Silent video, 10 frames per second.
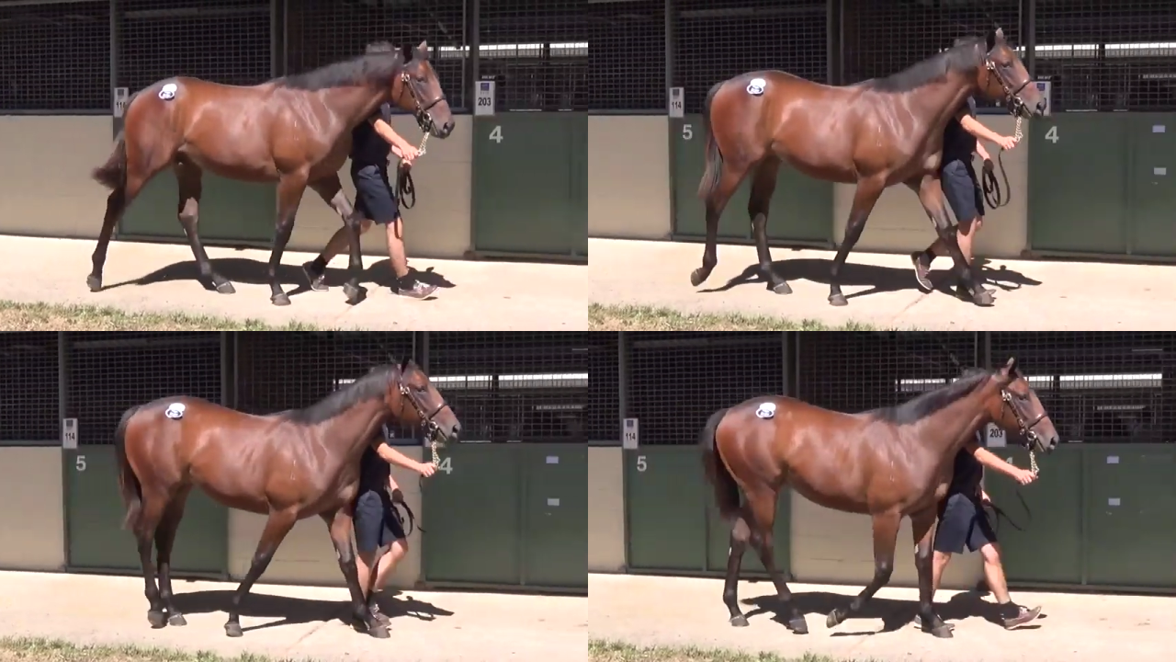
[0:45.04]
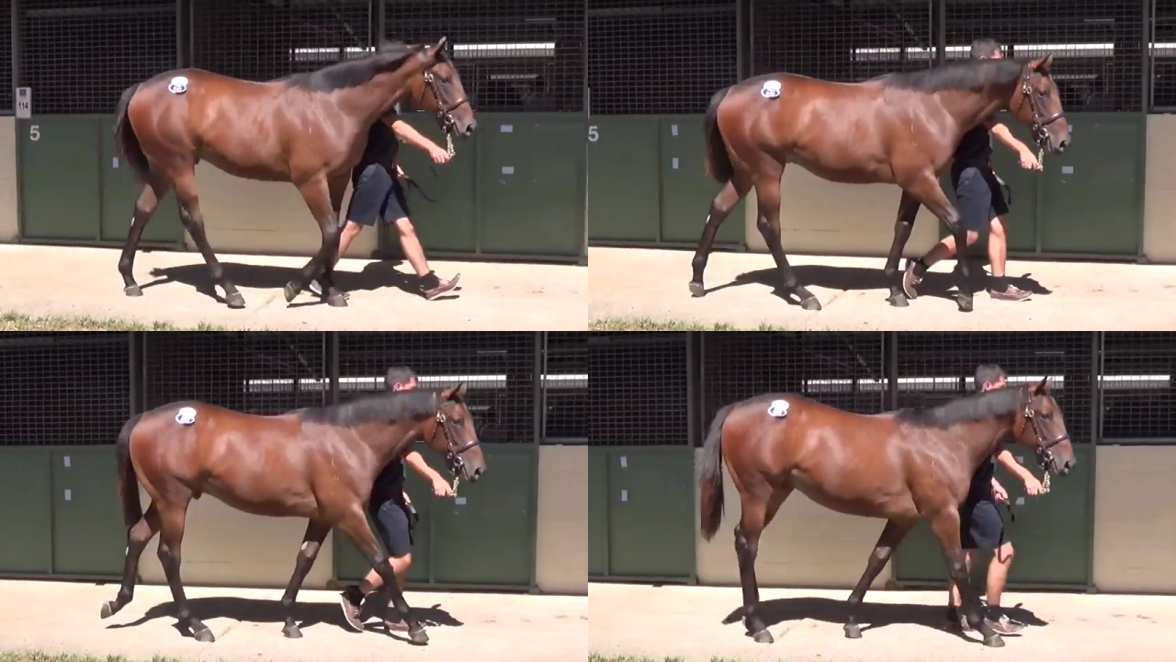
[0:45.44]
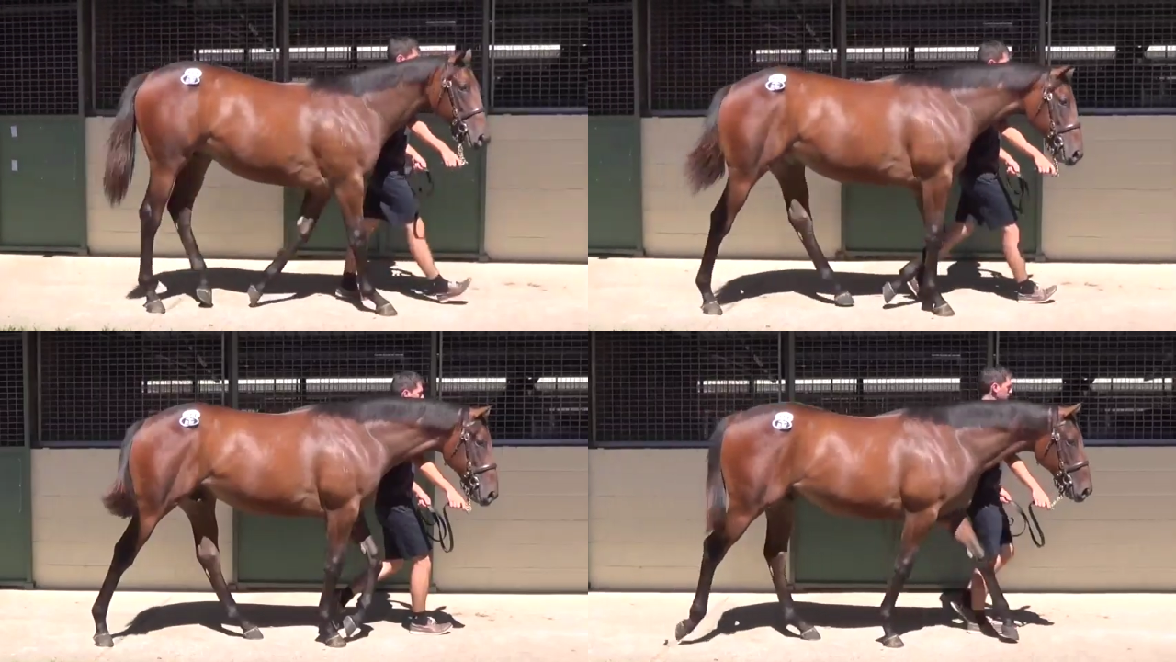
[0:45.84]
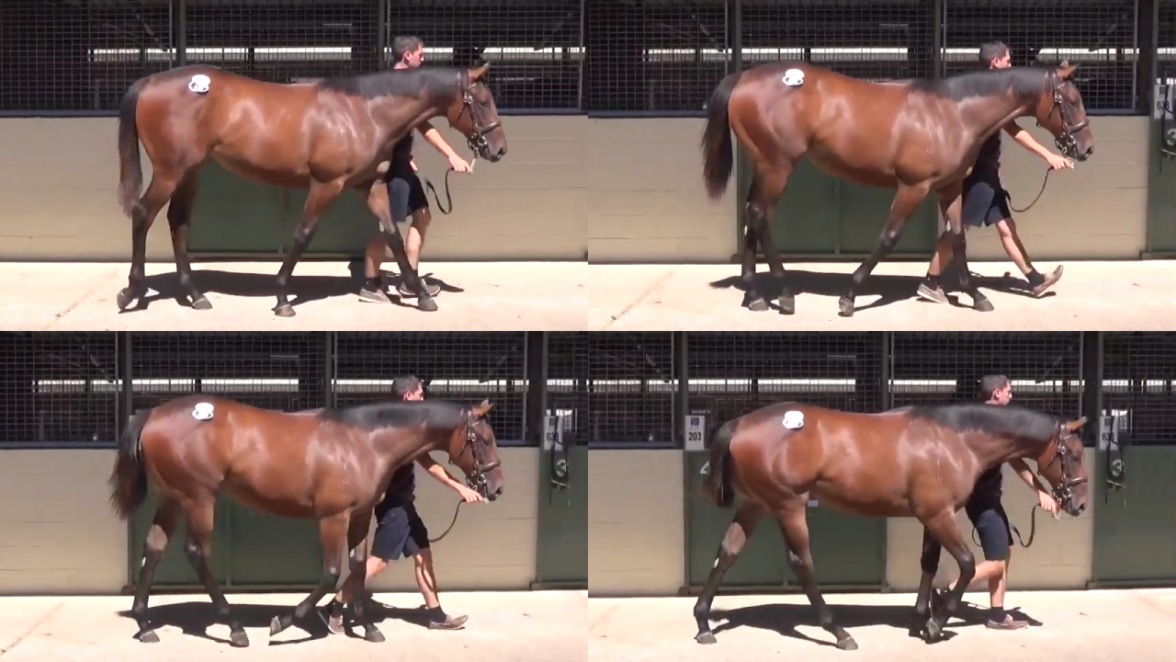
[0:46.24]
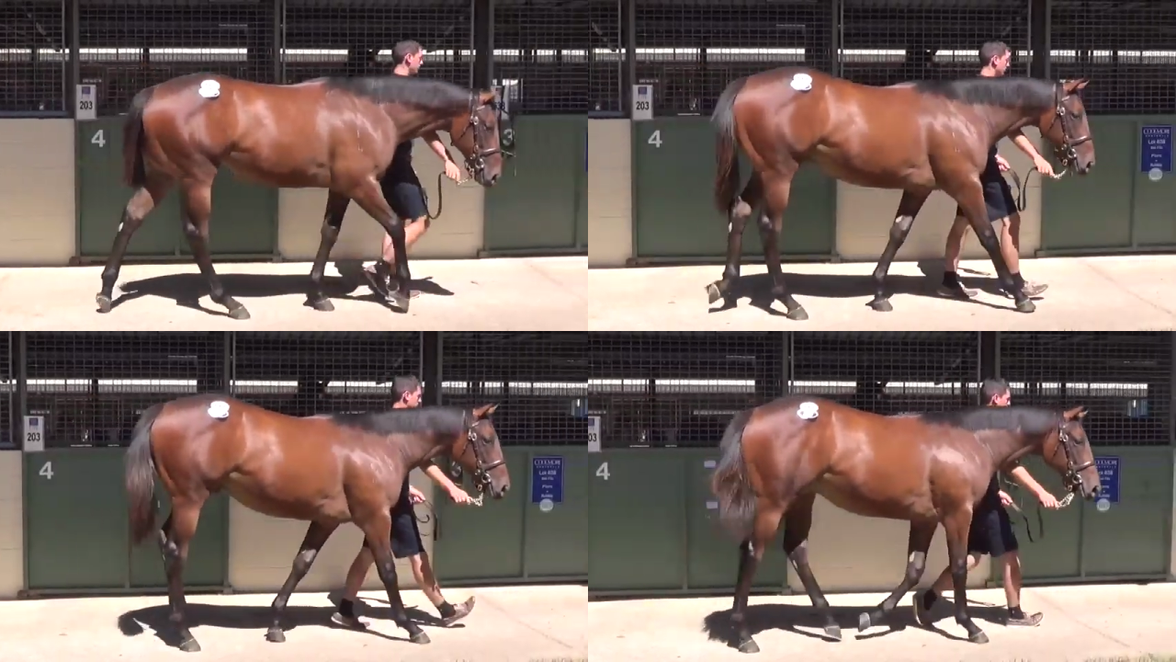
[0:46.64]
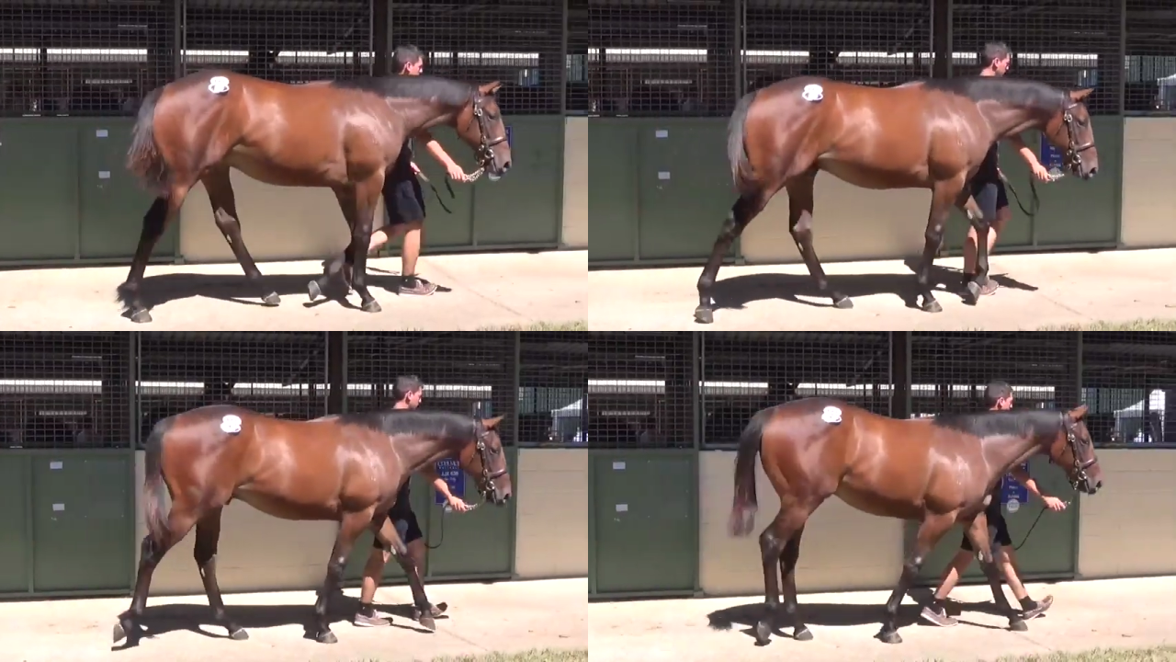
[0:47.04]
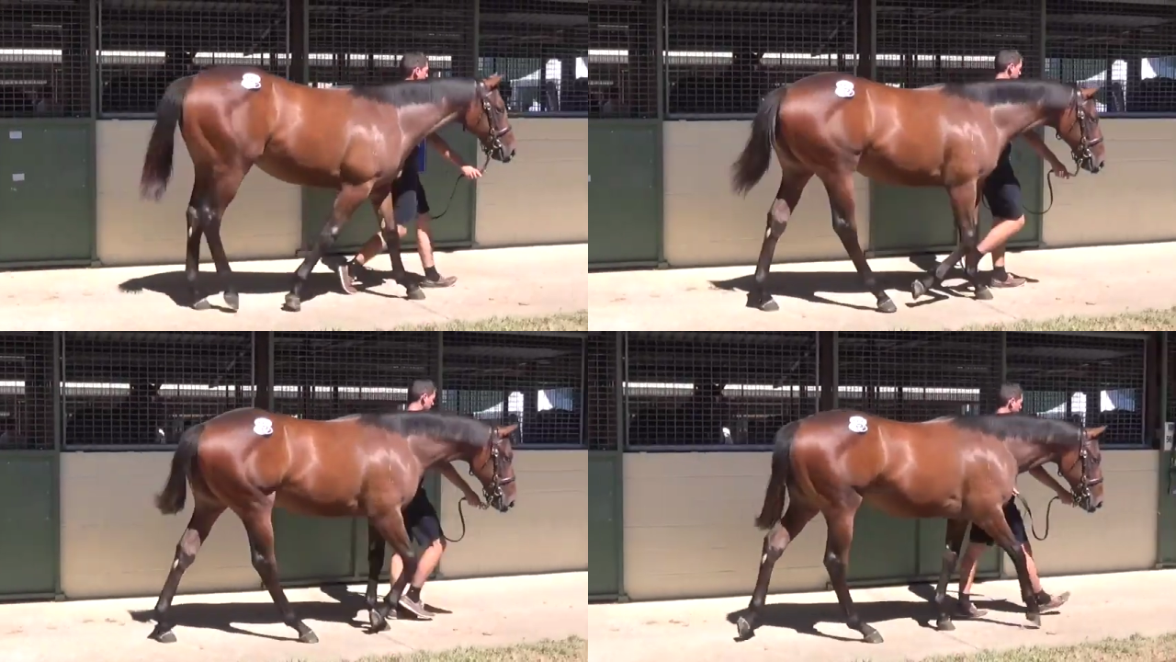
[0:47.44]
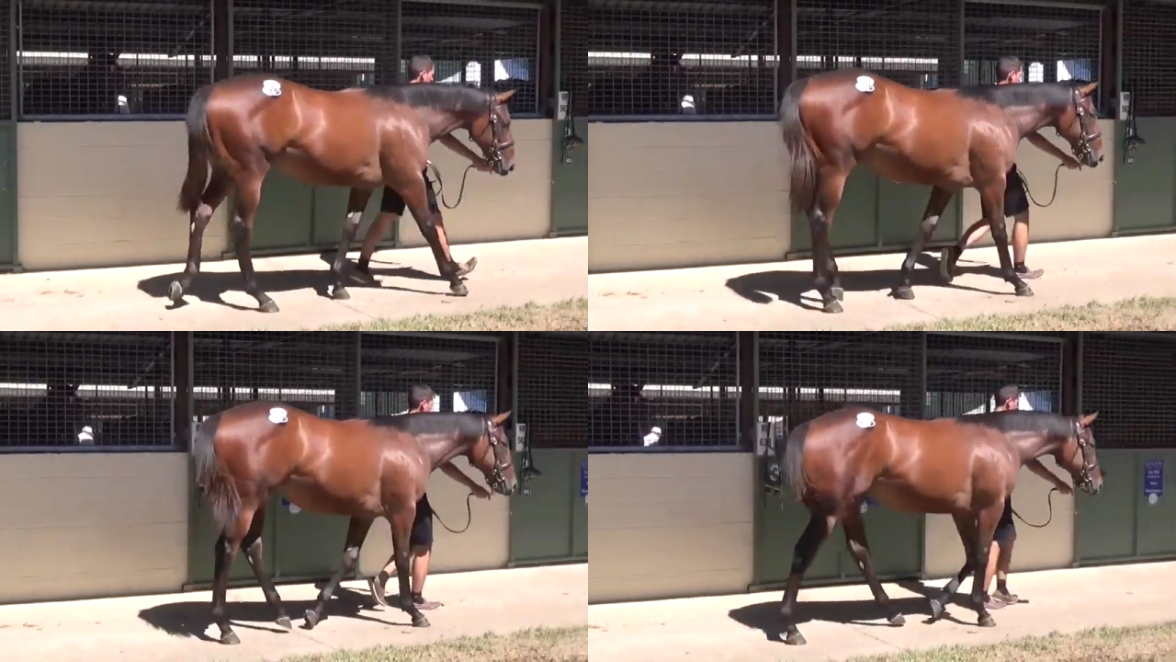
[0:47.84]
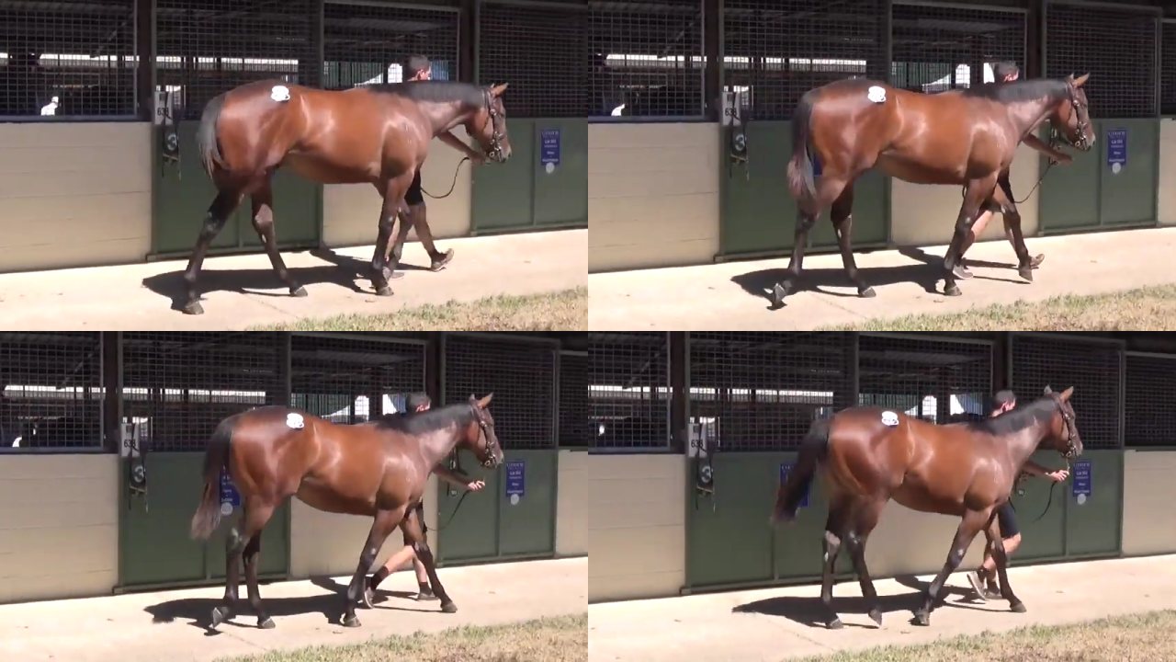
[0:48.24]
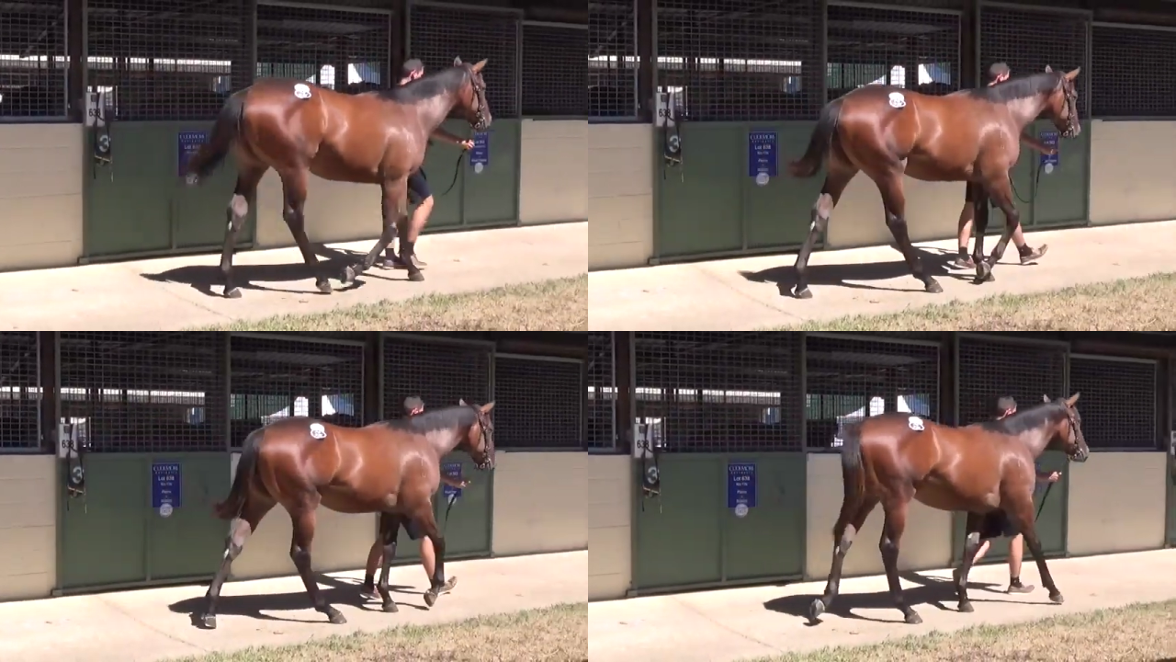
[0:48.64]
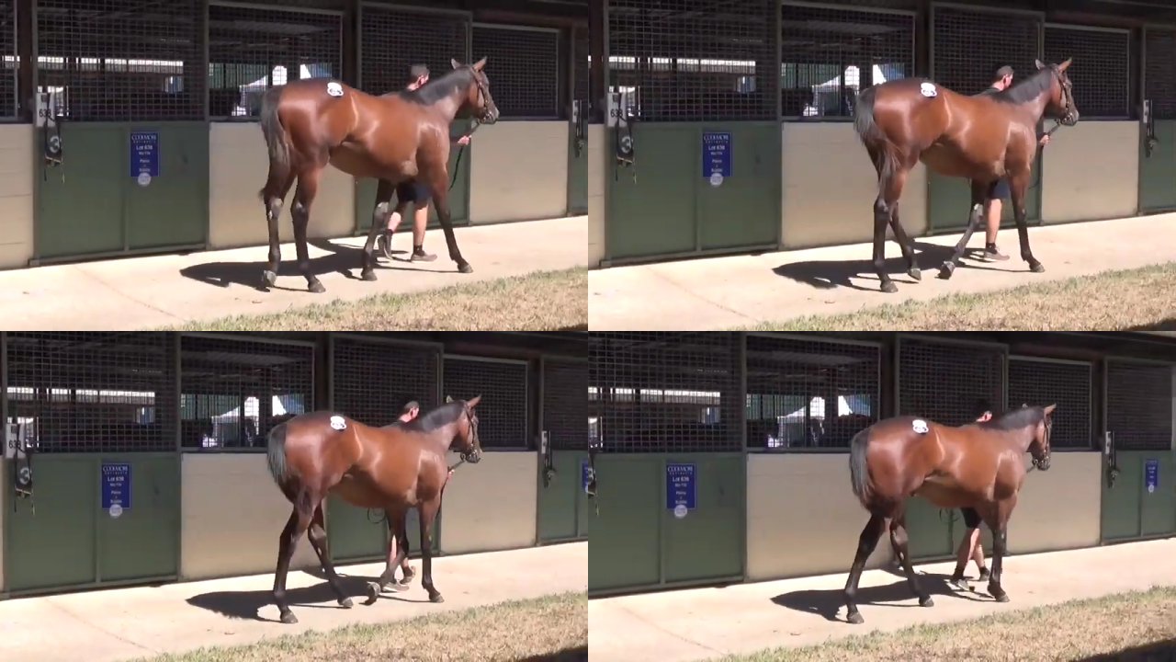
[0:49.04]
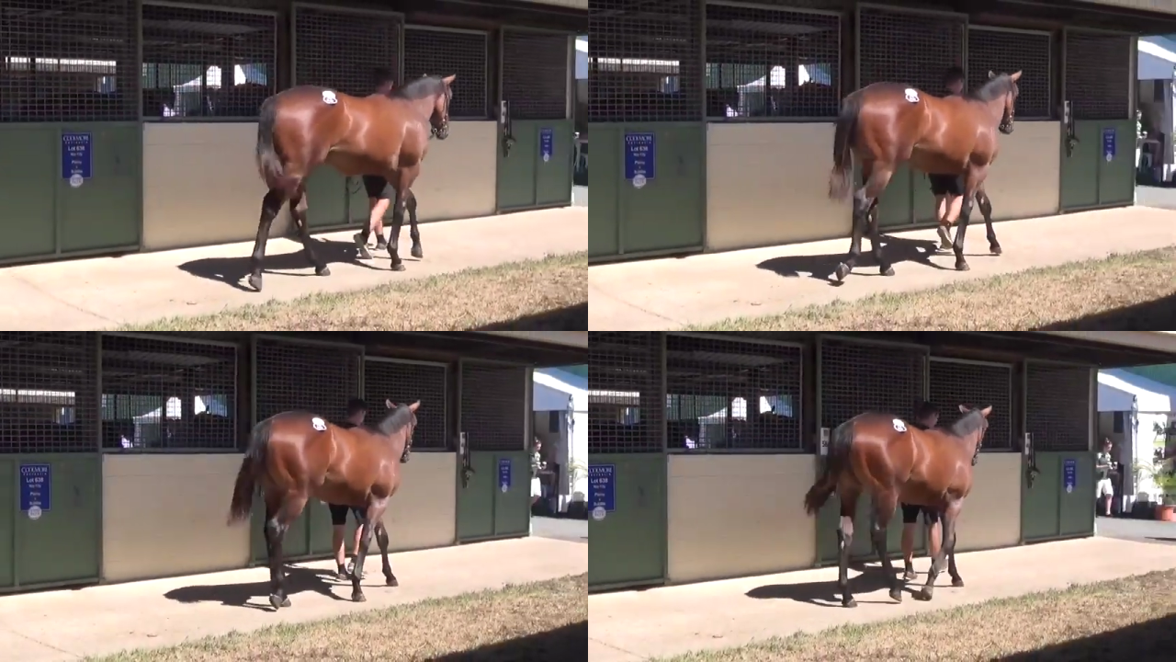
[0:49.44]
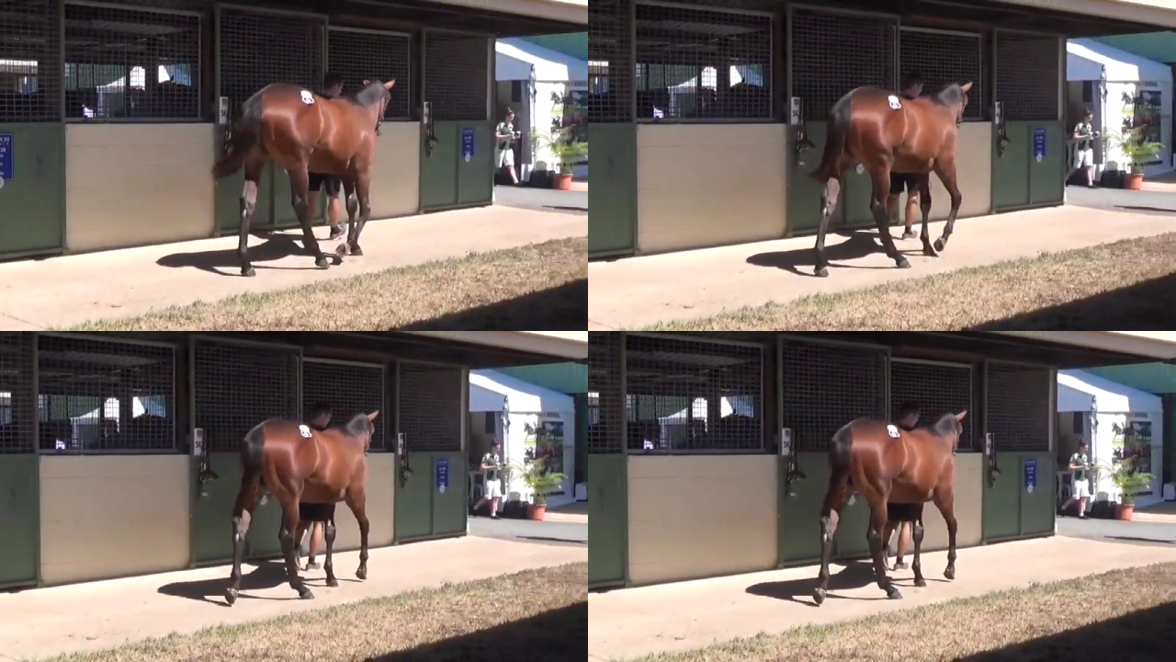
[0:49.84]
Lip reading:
(no speaker visible)